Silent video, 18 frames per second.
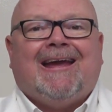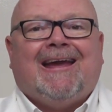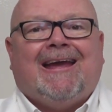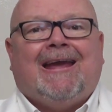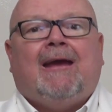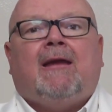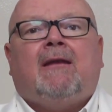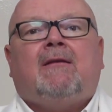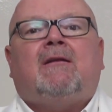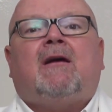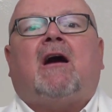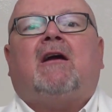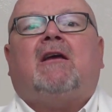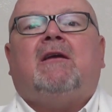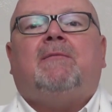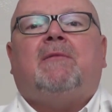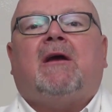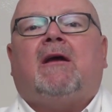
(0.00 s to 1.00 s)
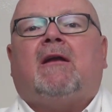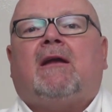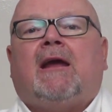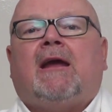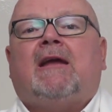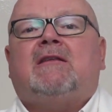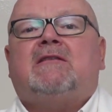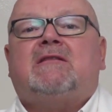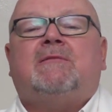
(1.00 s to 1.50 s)
and document
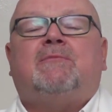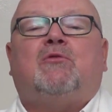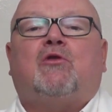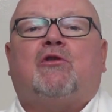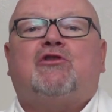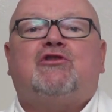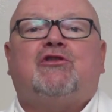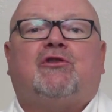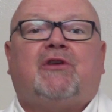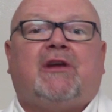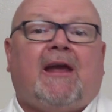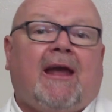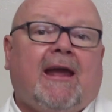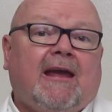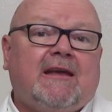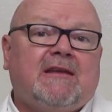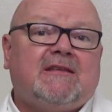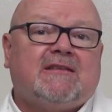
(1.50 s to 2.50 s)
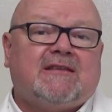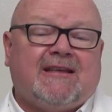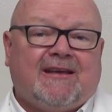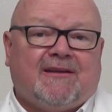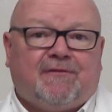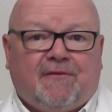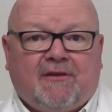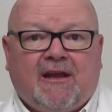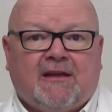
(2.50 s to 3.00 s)
and support your case
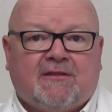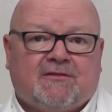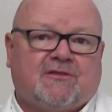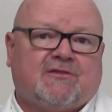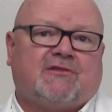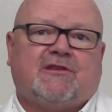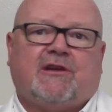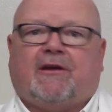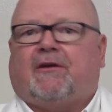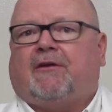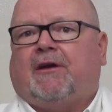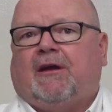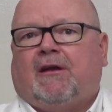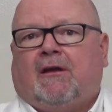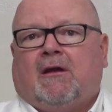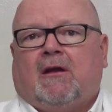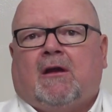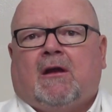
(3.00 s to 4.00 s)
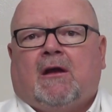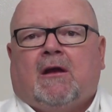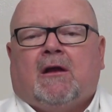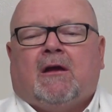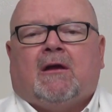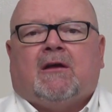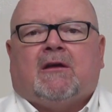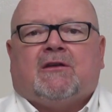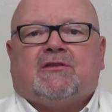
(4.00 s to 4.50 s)
if necessary.
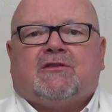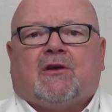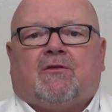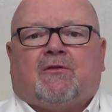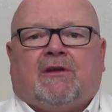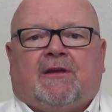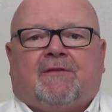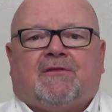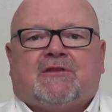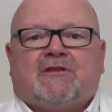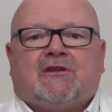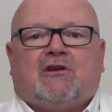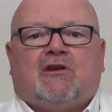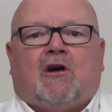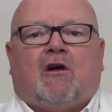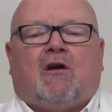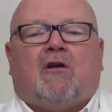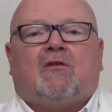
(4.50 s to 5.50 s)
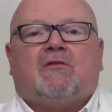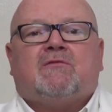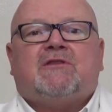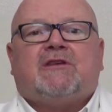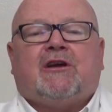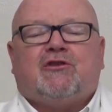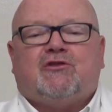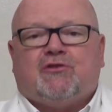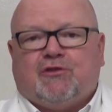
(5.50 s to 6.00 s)
So give us a call.
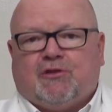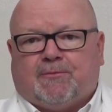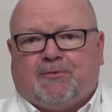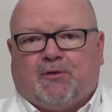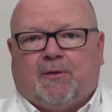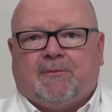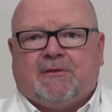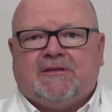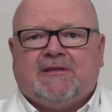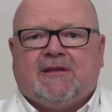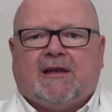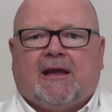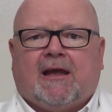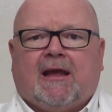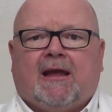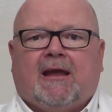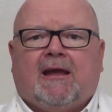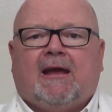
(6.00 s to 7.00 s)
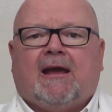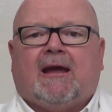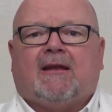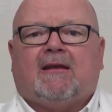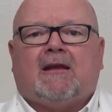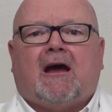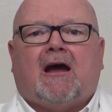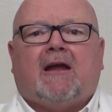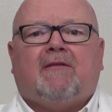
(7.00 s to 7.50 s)
Schedule your appointment today at
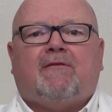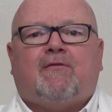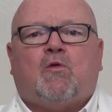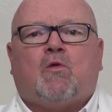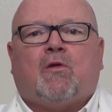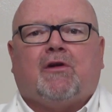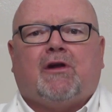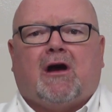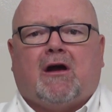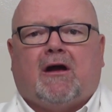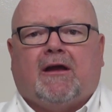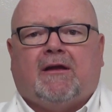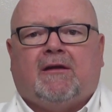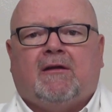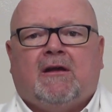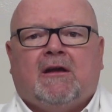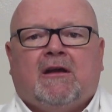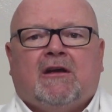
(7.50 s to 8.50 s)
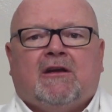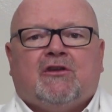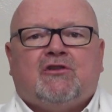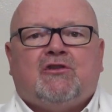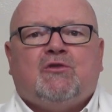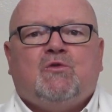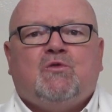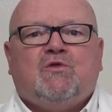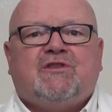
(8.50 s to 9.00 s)

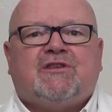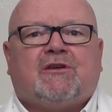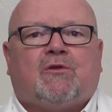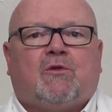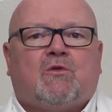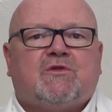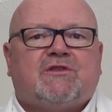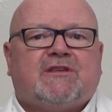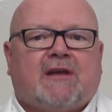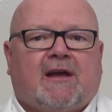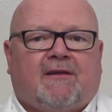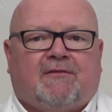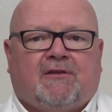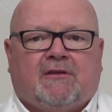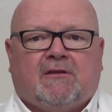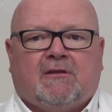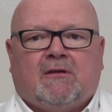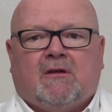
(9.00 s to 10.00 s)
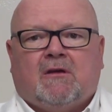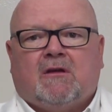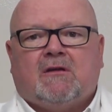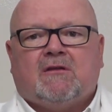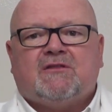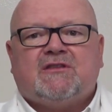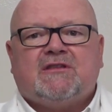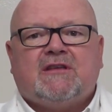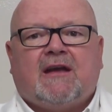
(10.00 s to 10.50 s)

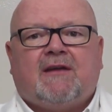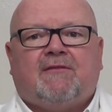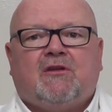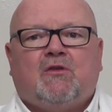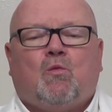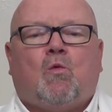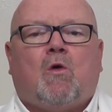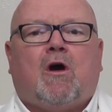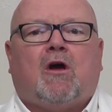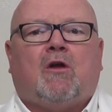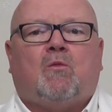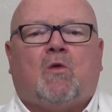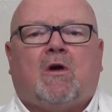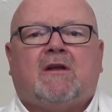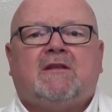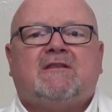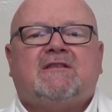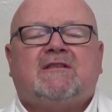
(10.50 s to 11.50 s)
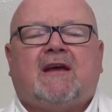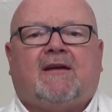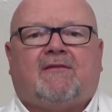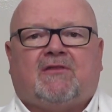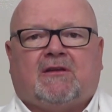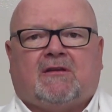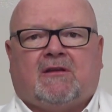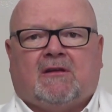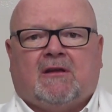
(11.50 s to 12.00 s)

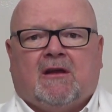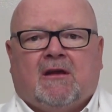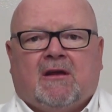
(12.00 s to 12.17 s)
949-207-7117.